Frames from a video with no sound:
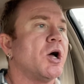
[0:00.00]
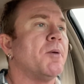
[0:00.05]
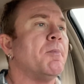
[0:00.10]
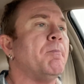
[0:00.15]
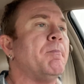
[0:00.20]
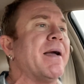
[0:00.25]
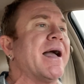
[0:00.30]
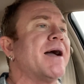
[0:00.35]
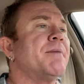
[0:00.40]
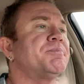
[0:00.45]

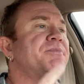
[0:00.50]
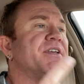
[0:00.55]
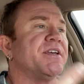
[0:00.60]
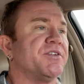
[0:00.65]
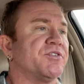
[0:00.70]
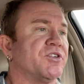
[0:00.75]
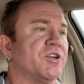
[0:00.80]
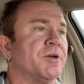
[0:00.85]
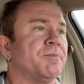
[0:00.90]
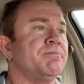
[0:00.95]

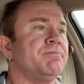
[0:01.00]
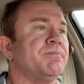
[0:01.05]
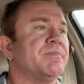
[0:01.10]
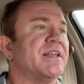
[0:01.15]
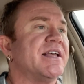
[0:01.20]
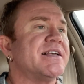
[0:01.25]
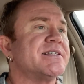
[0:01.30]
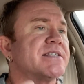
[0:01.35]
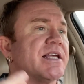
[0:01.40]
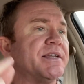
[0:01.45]
Baptism
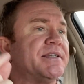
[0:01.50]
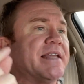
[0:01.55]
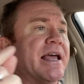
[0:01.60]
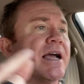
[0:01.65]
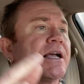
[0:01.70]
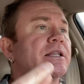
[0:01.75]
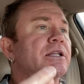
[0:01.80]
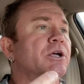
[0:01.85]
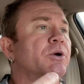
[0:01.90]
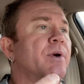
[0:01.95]
is a
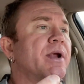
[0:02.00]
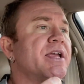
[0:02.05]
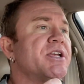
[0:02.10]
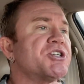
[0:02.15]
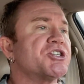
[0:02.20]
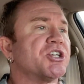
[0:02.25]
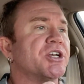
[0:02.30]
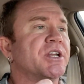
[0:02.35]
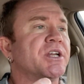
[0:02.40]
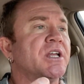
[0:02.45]

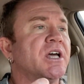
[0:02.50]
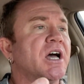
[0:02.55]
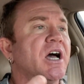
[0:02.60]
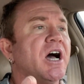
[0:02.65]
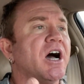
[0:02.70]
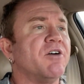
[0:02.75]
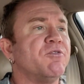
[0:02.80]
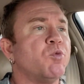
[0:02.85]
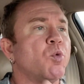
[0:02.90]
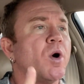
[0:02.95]
declaration
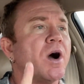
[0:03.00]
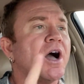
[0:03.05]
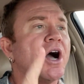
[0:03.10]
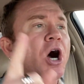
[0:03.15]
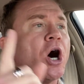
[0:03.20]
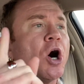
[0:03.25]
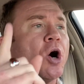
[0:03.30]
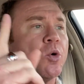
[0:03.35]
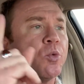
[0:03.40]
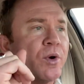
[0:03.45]
of what
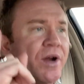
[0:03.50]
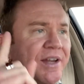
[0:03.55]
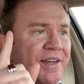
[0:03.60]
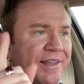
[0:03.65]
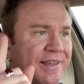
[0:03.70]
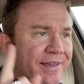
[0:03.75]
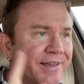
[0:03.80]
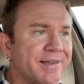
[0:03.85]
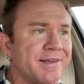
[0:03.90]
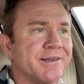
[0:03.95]

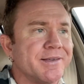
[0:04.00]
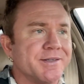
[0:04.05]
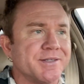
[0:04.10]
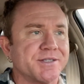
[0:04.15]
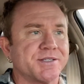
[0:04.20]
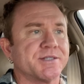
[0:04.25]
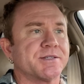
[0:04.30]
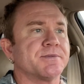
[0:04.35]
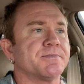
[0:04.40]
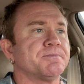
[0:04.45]
already
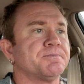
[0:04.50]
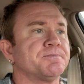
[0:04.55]
is.